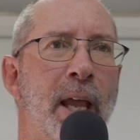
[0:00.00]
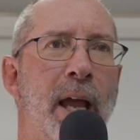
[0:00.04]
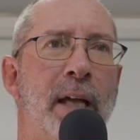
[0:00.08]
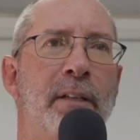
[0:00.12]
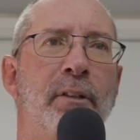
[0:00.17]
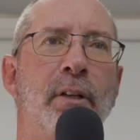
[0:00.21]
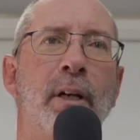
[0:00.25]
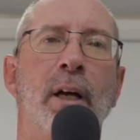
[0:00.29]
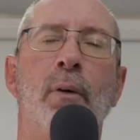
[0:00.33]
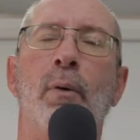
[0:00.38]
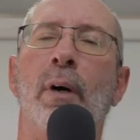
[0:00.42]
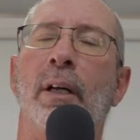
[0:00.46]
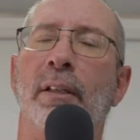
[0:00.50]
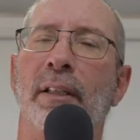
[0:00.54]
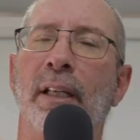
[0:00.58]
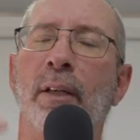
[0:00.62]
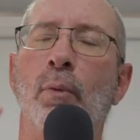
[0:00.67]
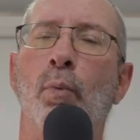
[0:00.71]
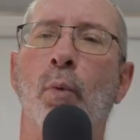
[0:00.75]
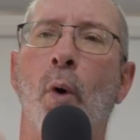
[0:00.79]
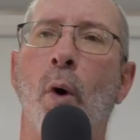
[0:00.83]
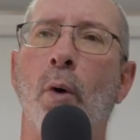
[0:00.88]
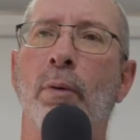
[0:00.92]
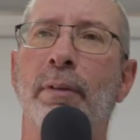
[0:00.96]
And you know what? He
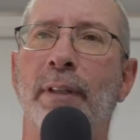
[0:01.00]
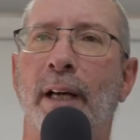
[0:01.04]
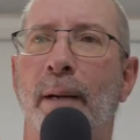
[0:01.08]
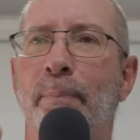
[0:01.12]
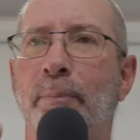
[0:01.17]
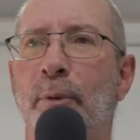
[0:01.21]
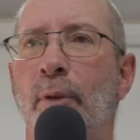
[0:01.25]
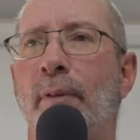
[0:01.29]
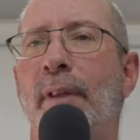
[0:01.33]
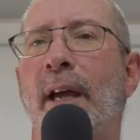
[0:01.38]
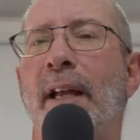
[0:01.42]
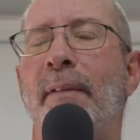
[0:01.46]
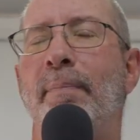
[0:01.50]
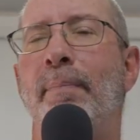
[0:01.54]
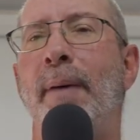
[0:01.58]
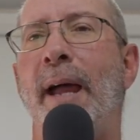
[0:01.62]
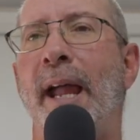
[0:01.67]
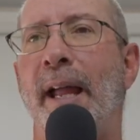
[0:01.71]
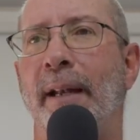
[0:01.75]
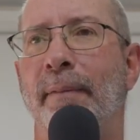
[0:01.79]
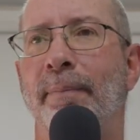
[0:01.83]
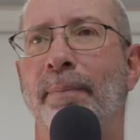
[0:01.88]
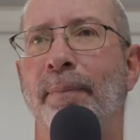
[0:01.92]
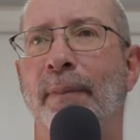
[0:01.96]
walked up to that
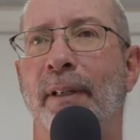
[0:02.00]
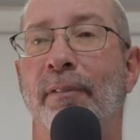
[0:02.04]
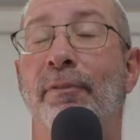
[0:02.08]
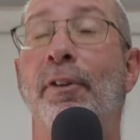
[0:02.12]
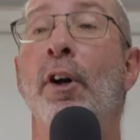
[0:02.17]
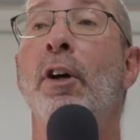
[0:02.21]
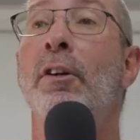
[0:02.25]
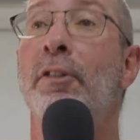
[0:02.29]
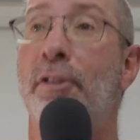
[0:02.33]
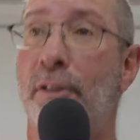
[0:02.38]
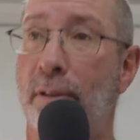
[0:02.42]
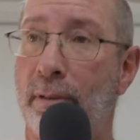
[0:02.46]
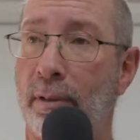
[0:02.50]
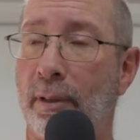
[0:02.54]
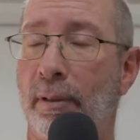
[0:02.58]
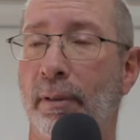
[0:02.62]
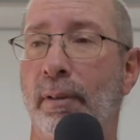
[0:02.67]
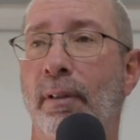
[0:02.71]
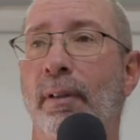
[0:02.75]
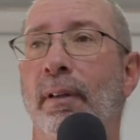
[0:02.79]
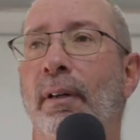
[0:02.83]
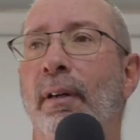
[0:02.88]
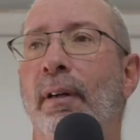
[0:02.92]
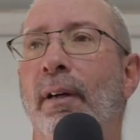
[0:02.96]
man. First,
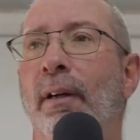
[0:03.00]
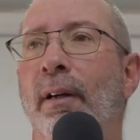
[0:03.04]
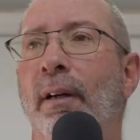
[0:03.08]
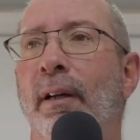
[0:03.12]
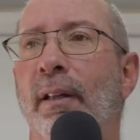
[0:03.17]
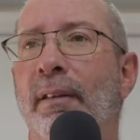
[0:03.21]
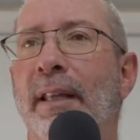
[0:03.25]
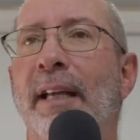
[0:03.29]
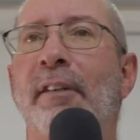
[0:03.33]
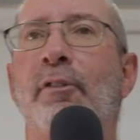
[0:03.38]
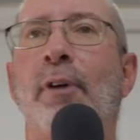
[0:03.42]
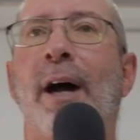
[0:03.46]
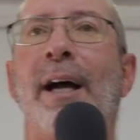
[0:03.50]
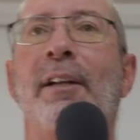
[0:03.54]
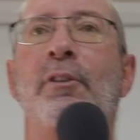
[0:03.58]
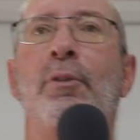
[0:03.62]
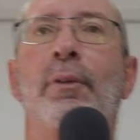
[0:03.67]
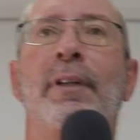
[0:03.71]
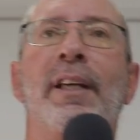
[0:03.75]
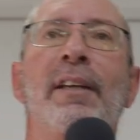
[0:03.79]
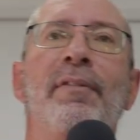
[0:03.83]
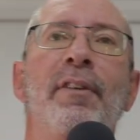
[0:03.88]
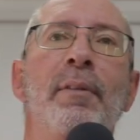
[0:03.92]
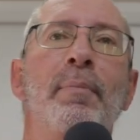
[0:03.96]
they tried
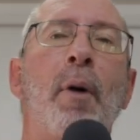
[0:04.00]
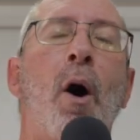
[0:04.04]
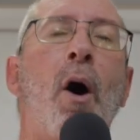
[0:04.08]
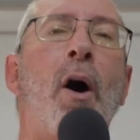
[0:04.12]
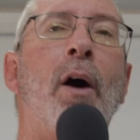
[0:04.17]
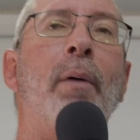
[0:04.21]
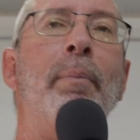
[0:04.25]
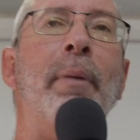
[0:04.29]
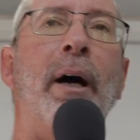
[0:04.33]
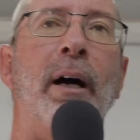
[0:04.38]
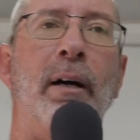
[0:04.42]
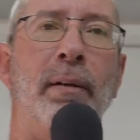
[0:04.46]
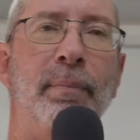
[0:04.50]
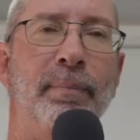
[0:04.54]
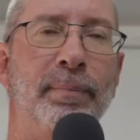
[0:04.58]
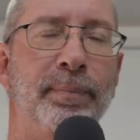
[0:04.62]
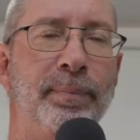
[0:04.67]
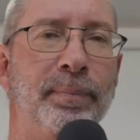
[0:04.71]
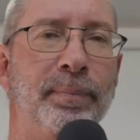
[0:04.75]
to give him armor.